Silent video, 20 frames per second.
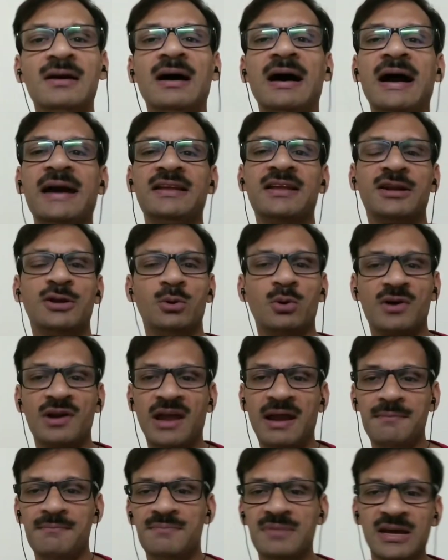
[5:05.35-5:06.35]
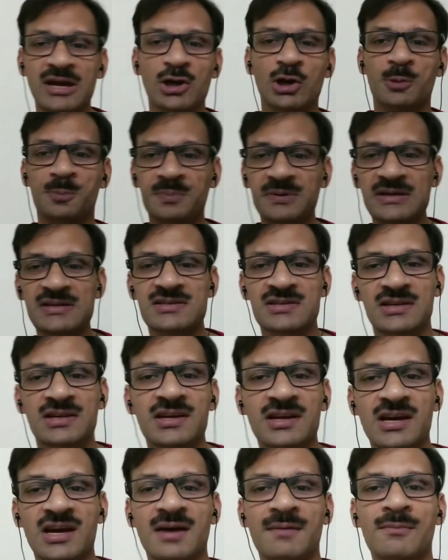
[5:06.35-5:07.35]
Either you are MBA or
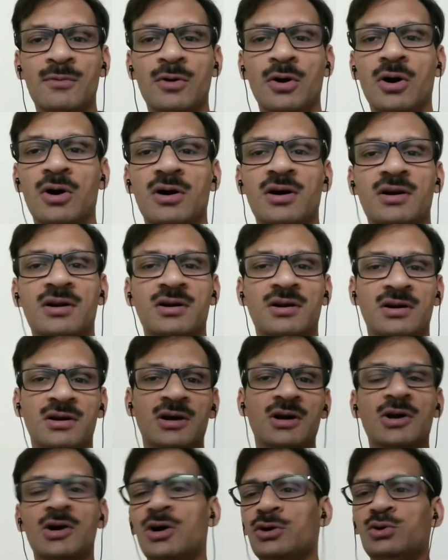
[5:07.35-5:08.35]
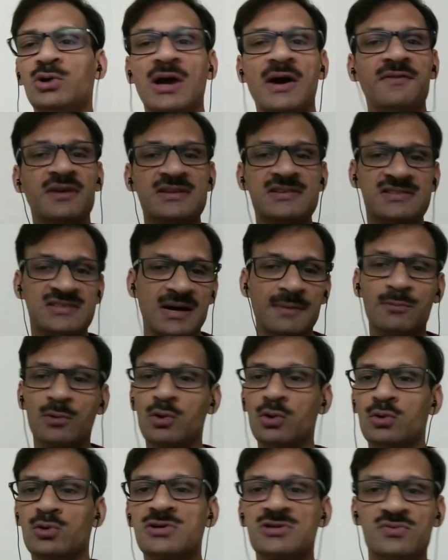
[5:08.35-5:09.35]
PGDM, or you have done some
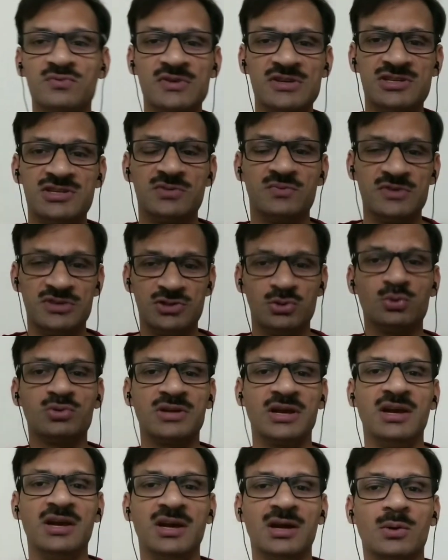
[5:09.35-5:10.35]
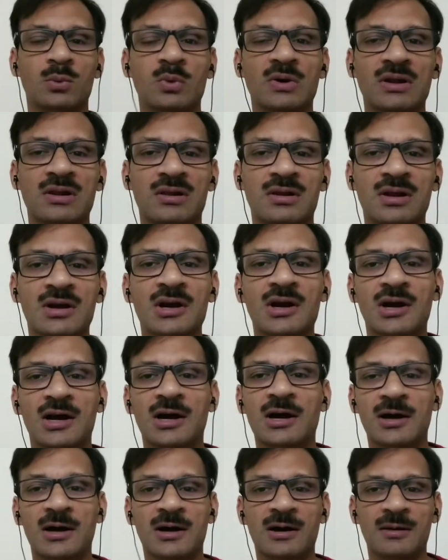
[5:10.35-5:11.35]
course which you think will
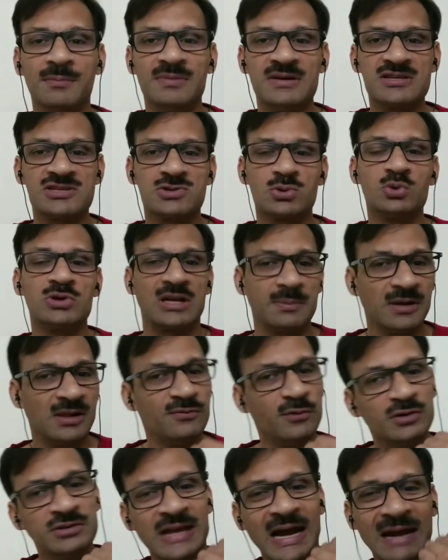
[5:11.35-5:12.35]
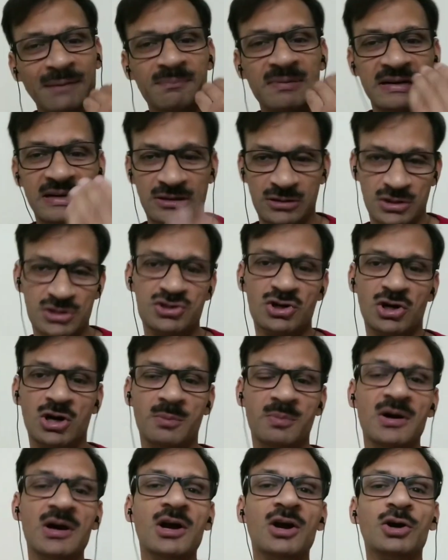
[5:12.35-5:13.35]
is suitable for that particular
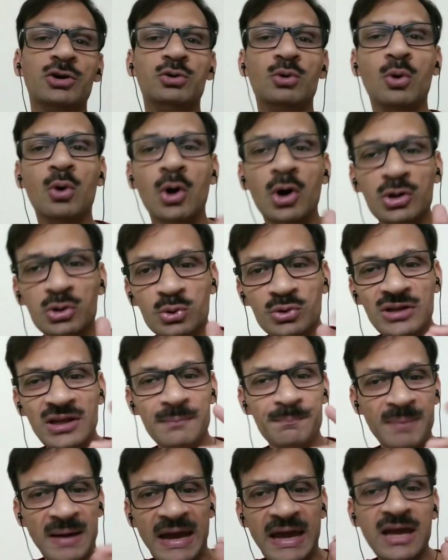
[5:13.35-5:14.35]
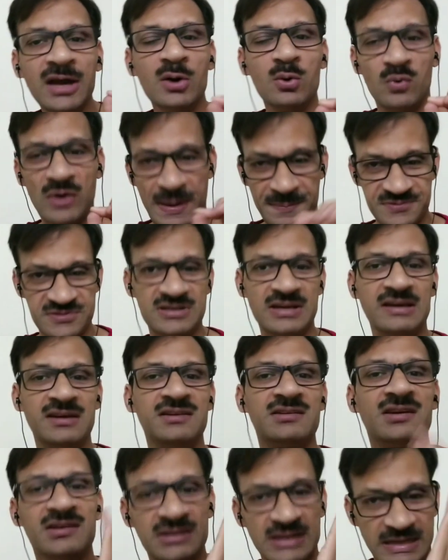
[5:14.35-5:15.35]
job. You go to the bank
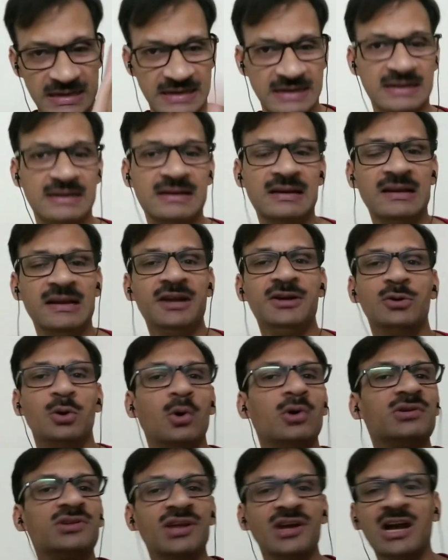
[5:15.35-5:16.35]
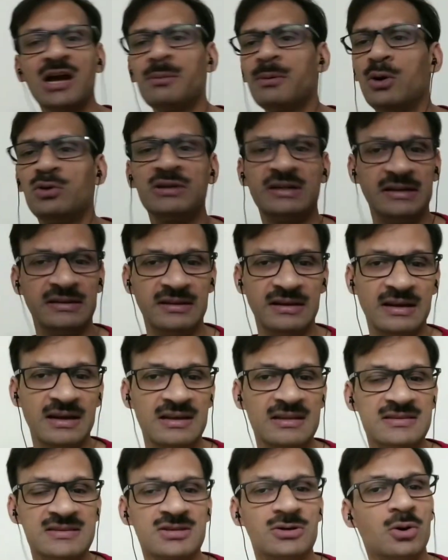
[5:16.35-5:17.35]
website directly. Don't think about anything
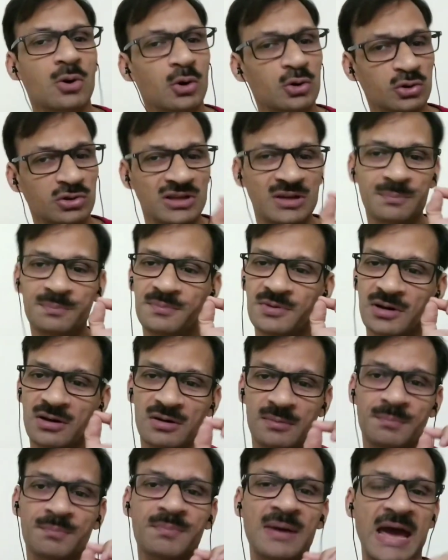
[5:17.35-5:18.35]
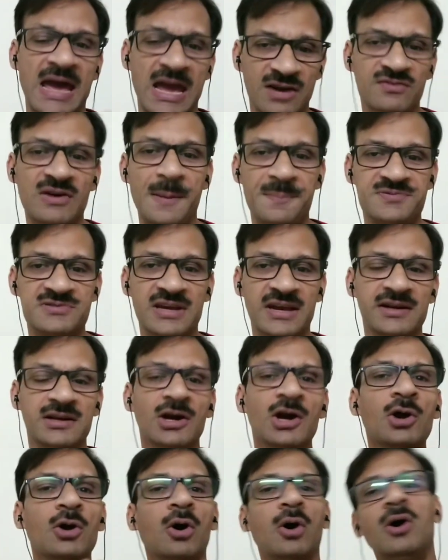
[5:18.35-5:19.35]
else. Go to the bank website
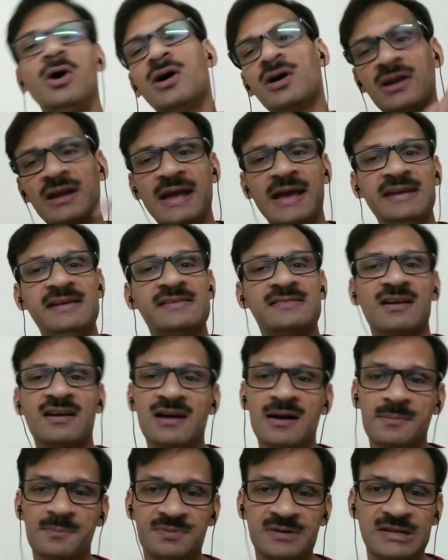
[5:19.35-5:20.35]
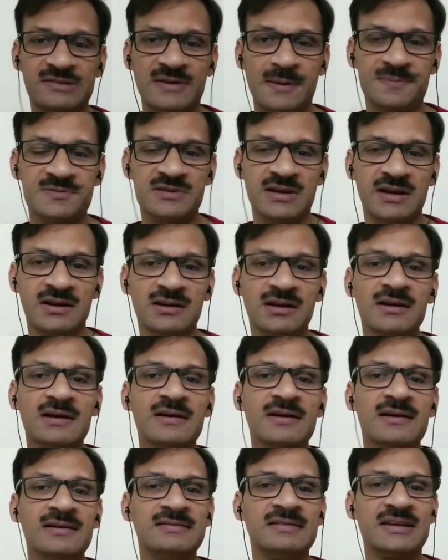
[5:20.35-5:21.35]
or any other company website.
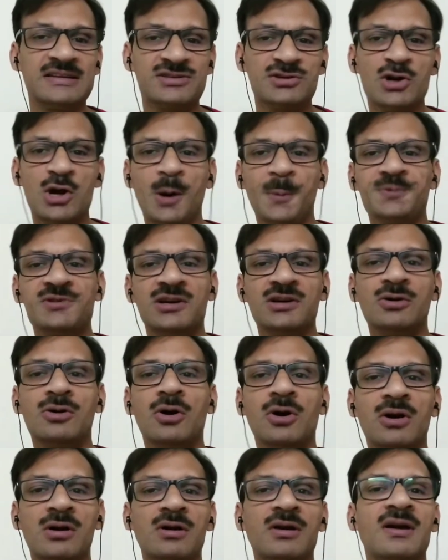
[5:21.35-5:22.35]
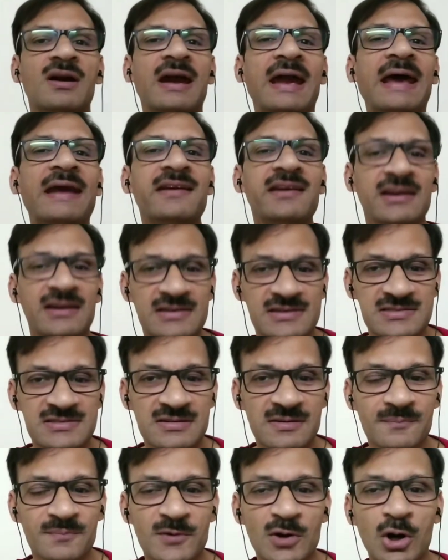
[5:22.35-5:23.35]
There is an option called
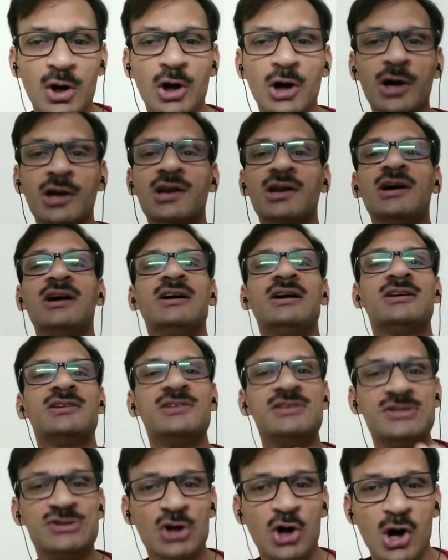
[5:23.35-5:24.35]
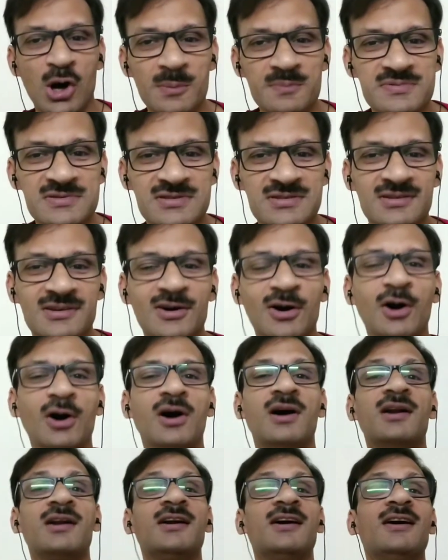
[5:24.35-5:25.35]
careers or jobs
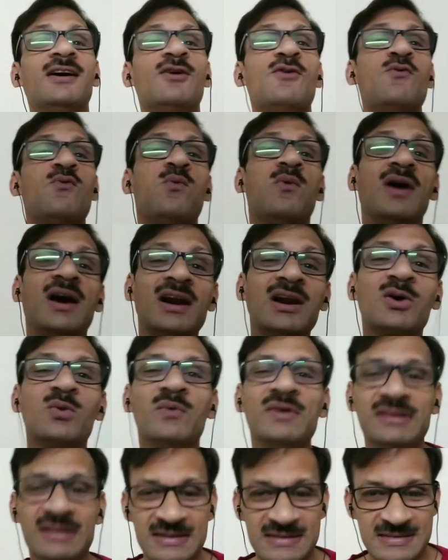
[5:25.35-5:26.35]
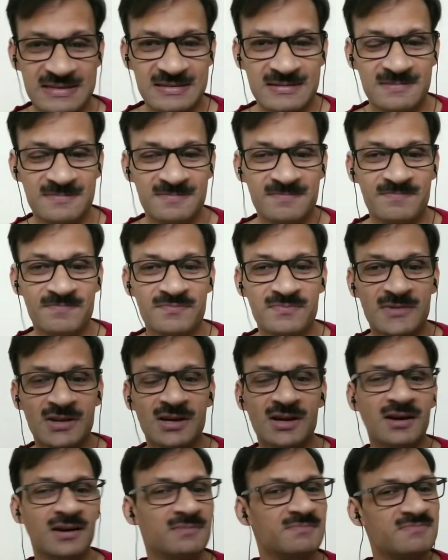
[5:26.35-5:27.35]
or work with us,
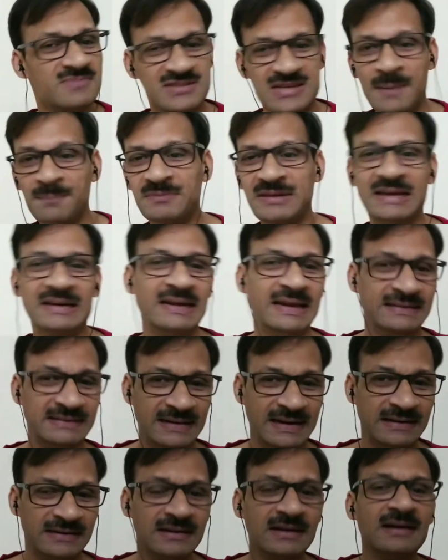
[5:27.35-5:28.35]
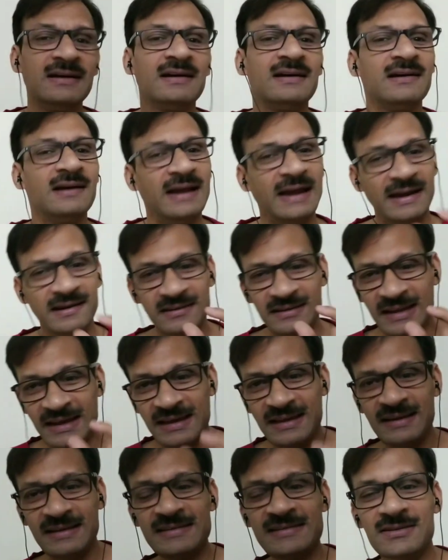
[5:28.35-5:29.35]
something like that. And
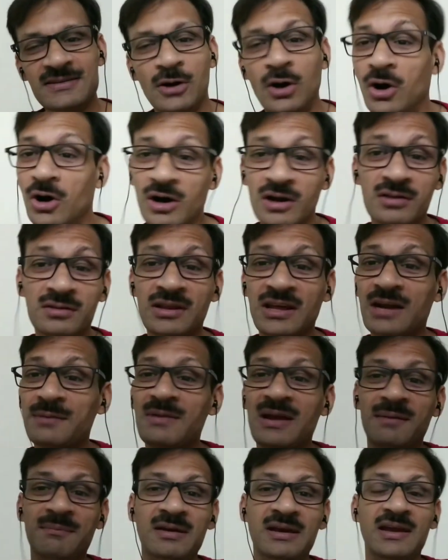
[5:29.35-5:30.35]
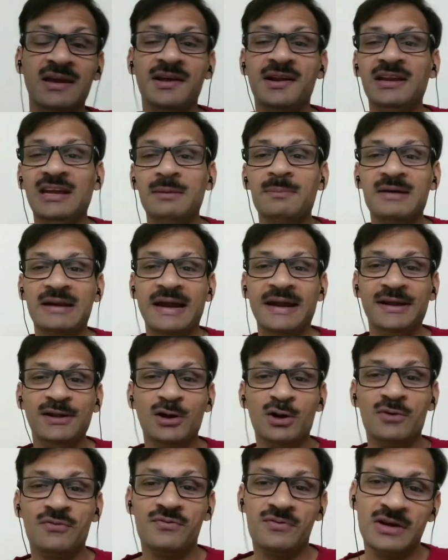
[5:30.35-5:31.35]
there is, or there may be an email ID
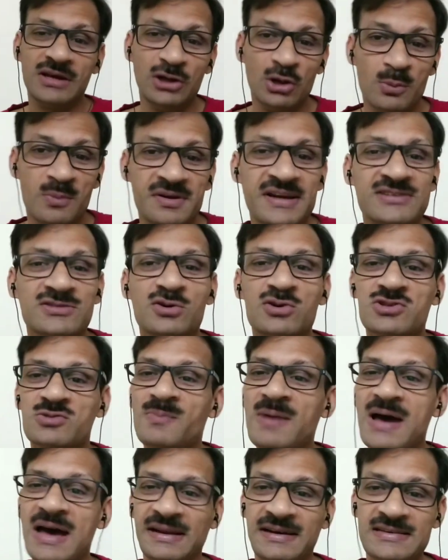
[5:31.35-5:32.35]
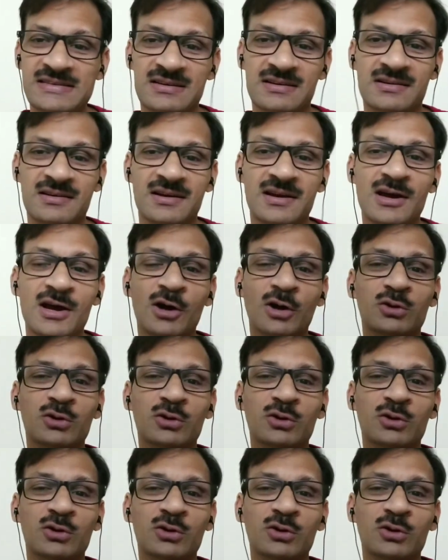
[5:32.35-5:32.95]
of human resource manager.